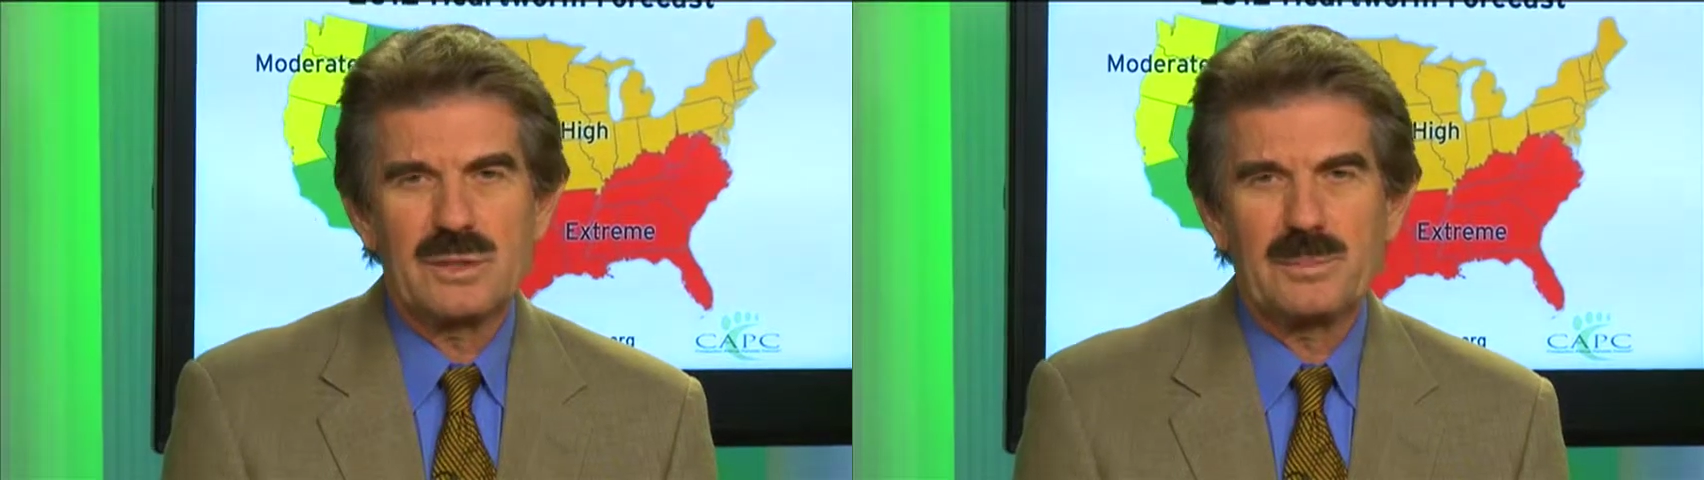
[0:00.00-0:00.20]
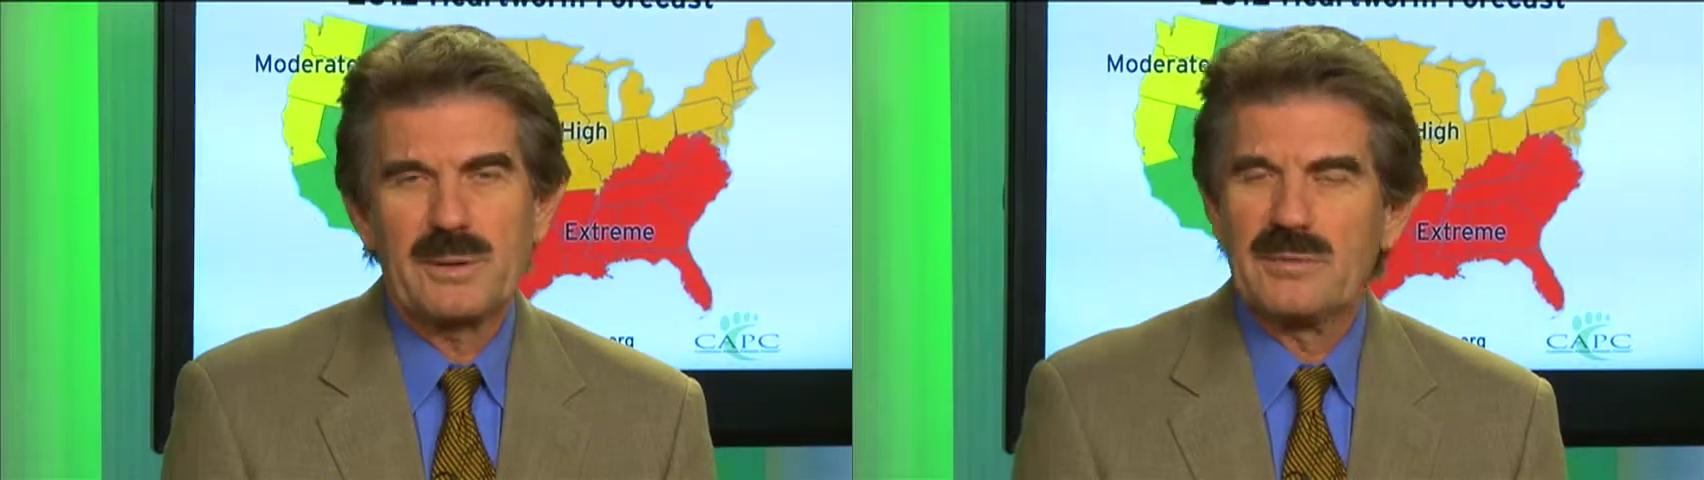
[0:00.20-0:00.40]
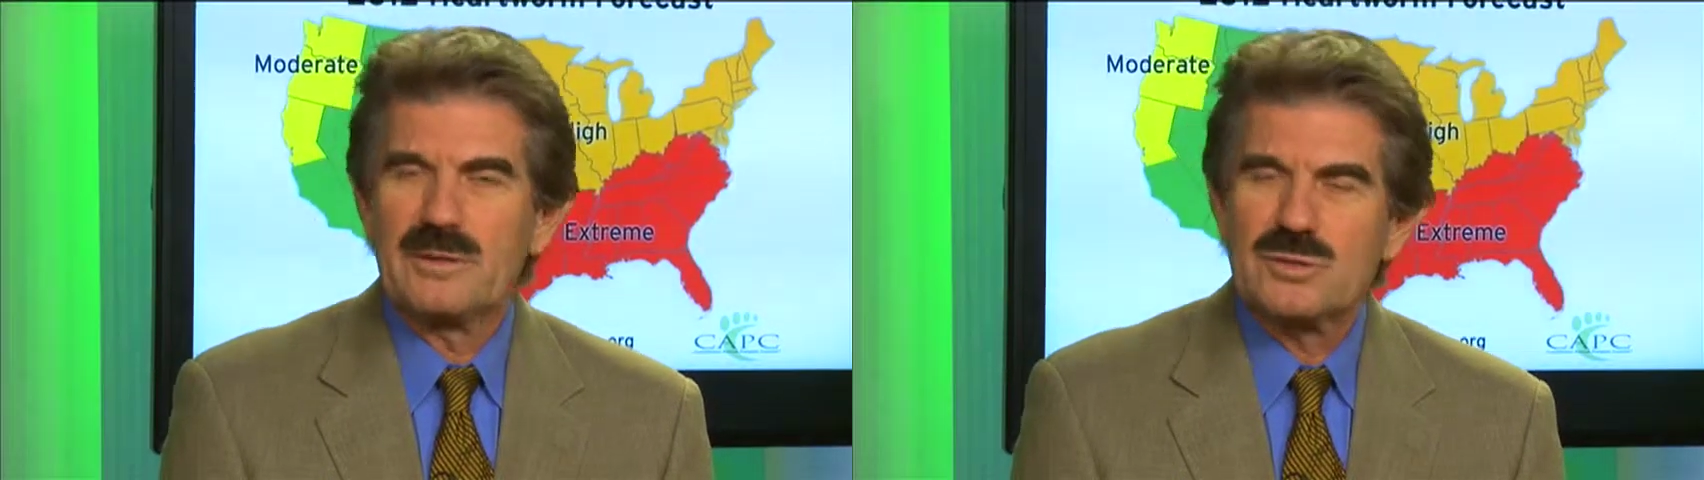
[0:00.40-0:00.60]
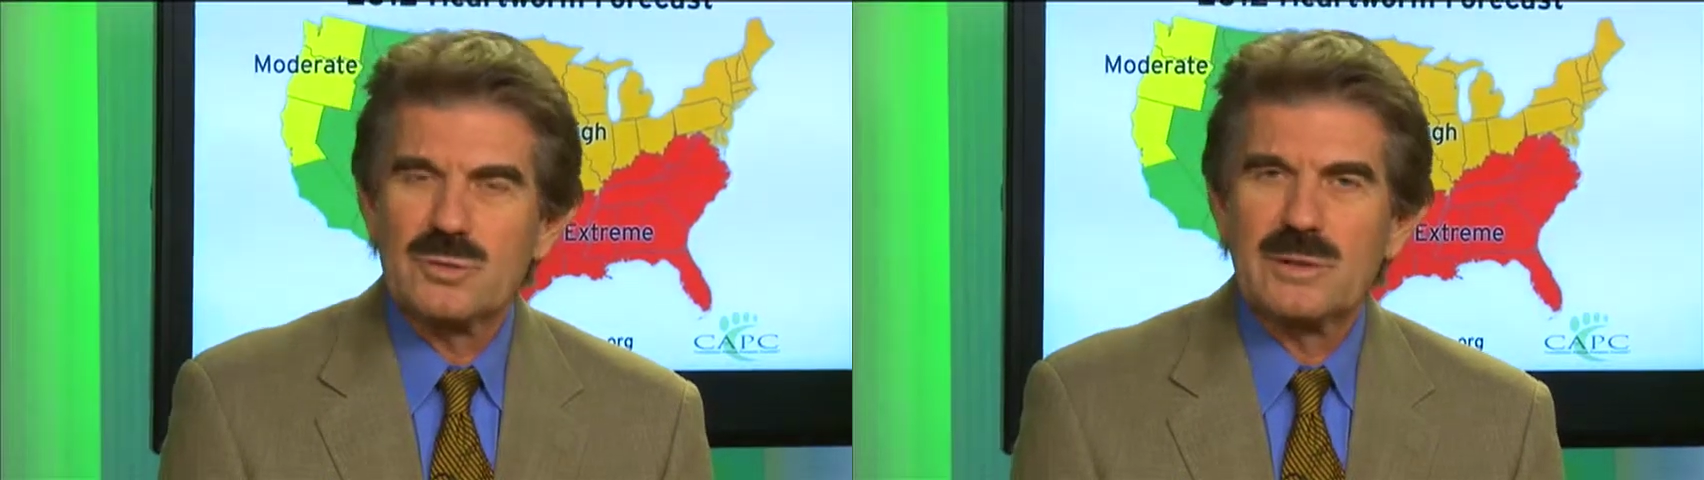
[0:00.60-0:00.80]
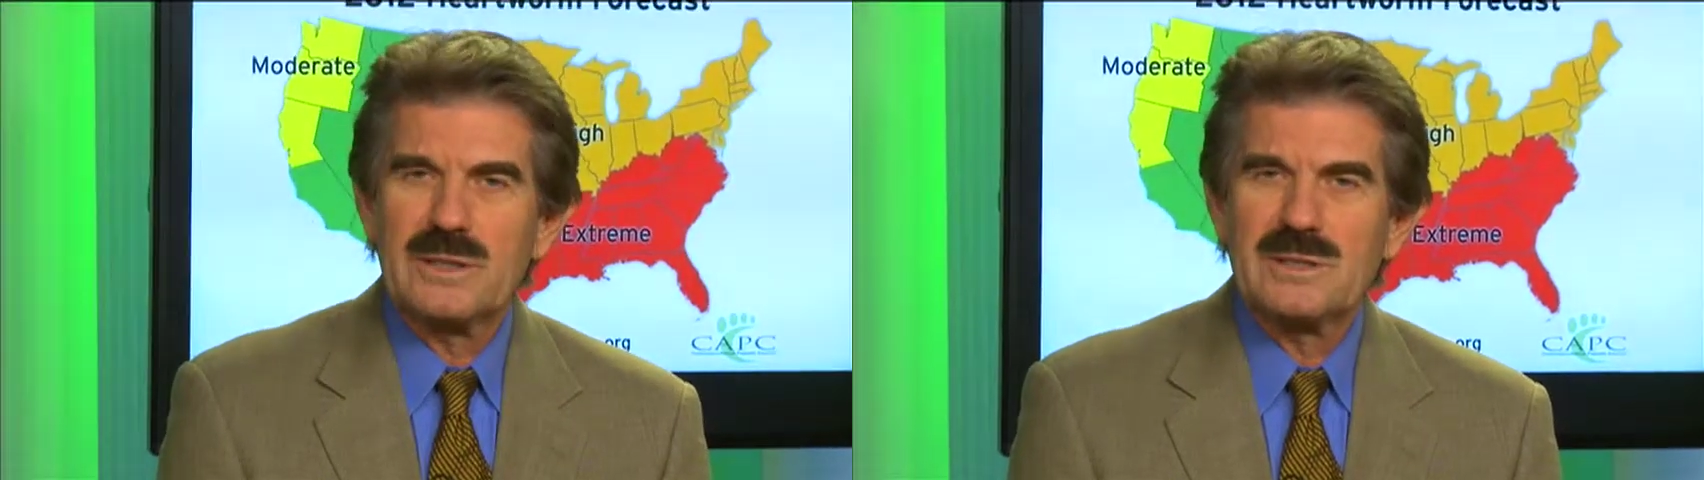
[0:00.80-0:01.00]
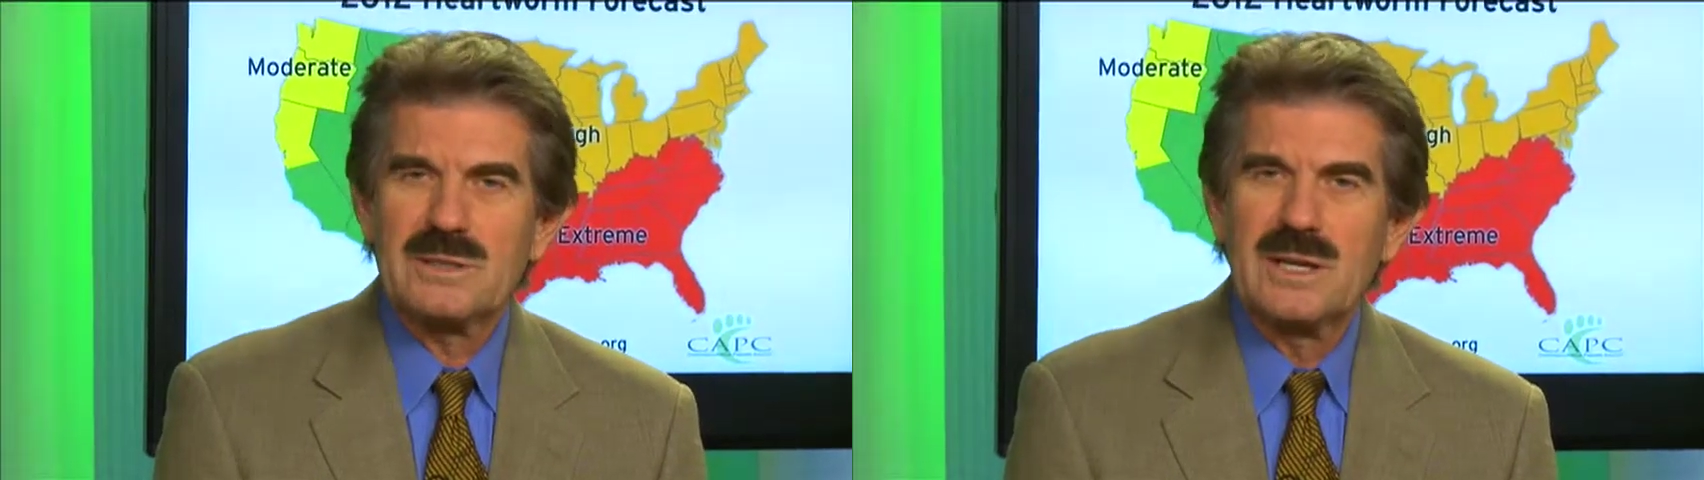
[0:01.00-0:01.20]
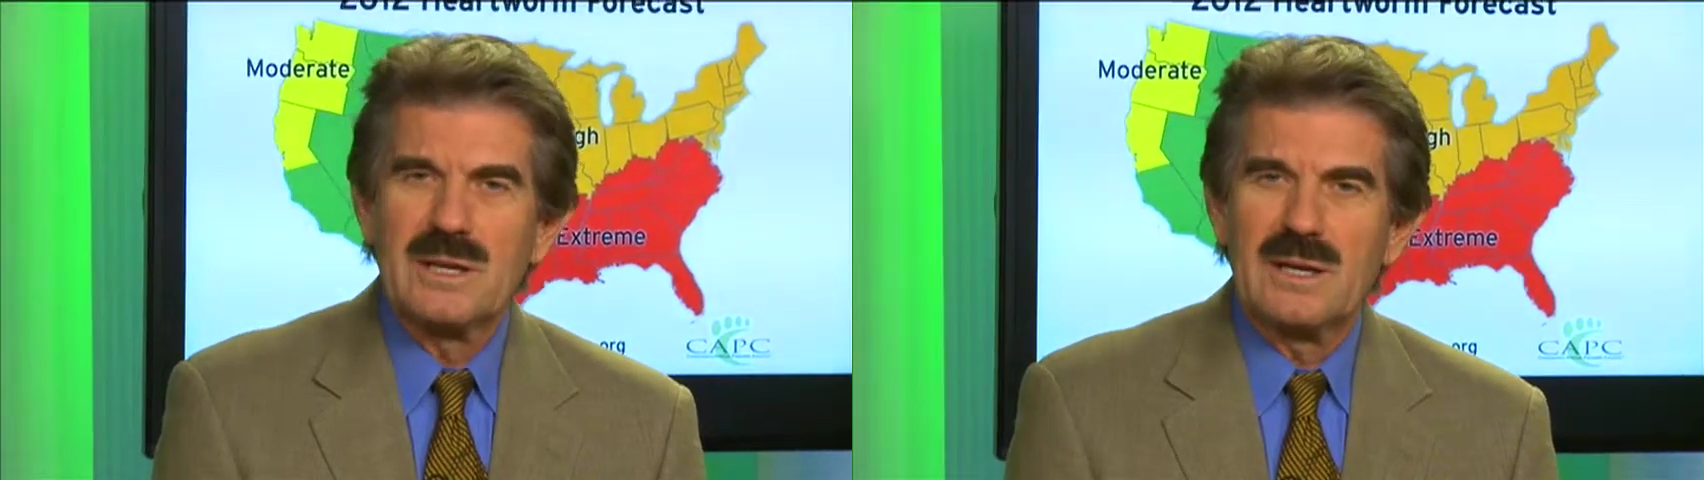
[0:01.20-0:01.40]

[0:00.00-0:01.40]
the prevalence rates.